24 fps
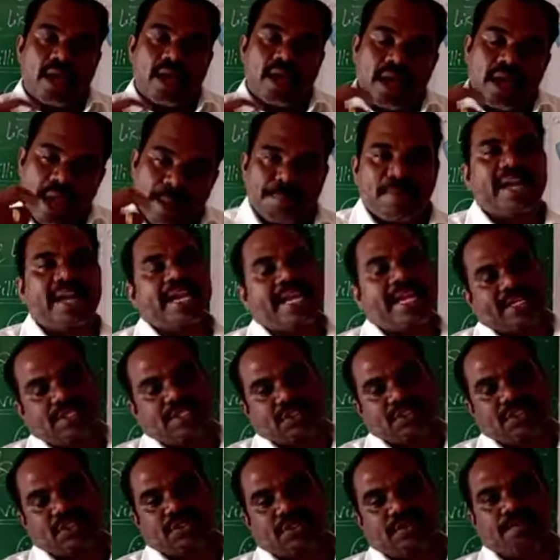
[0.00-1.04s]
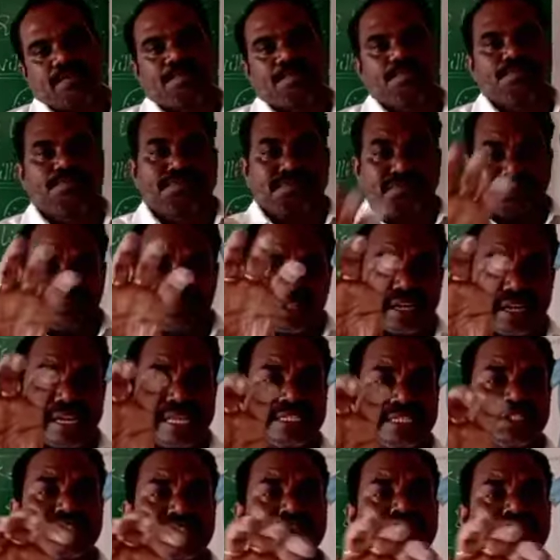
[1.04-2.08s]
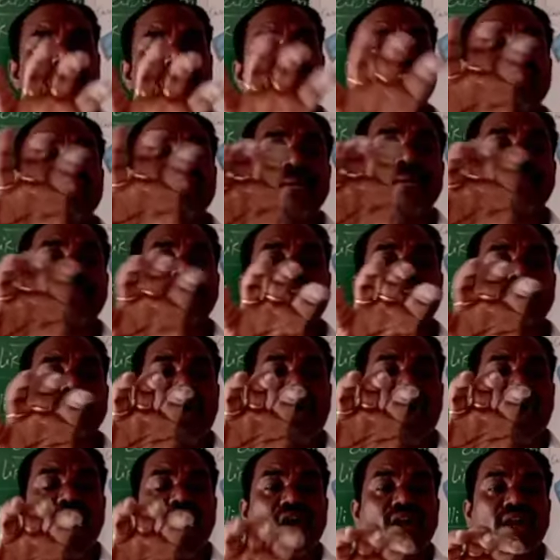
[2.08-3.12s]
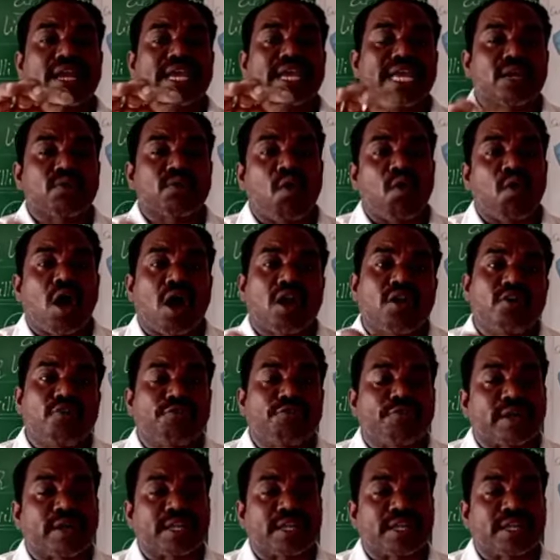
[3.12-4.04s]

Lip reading: appendix. Next, steps are involved for